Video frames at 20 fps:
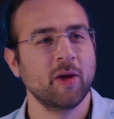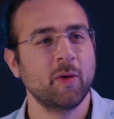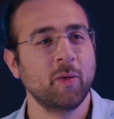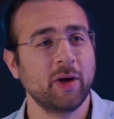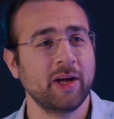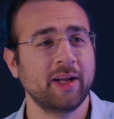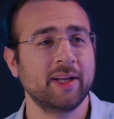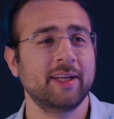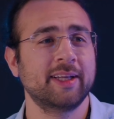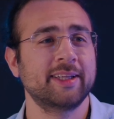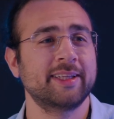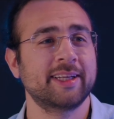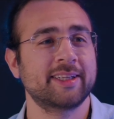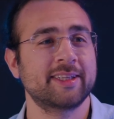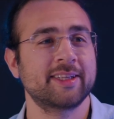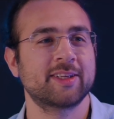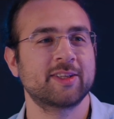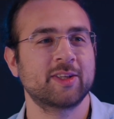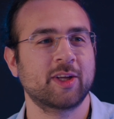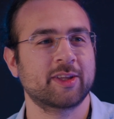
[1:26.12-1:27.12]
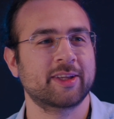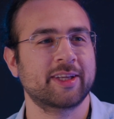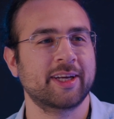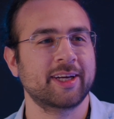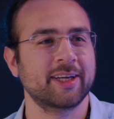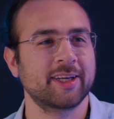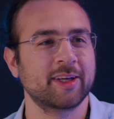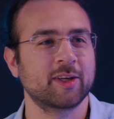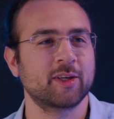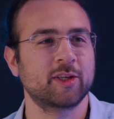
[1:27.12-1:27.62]
Well, that is not
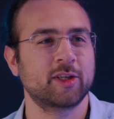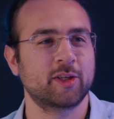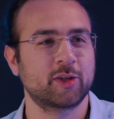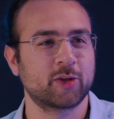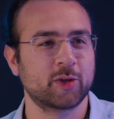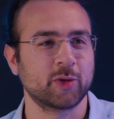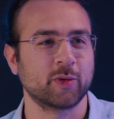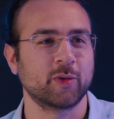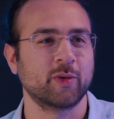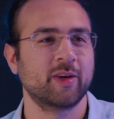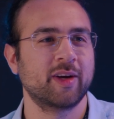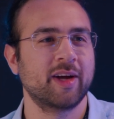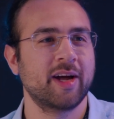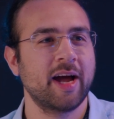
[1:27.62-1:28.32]
technically true.